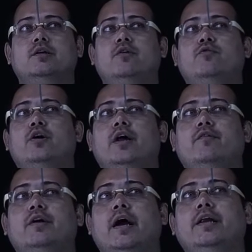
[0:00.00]
if you are
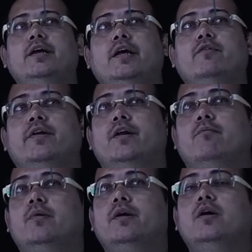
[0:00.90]
having any even
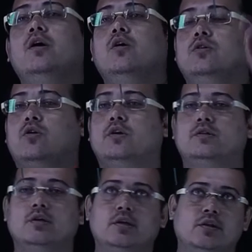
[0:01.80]
number, or
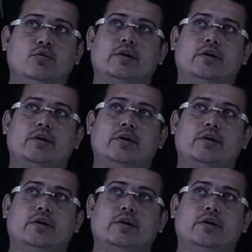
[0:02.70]
it